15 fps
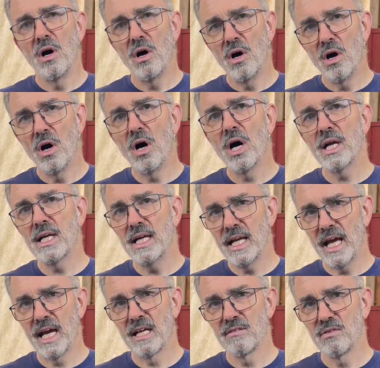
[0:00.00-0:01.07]
on an
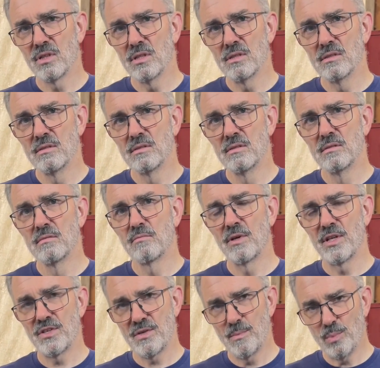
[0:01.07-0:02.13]
anvil
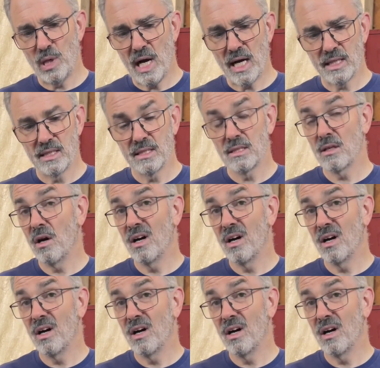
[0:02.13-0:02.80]
with some practice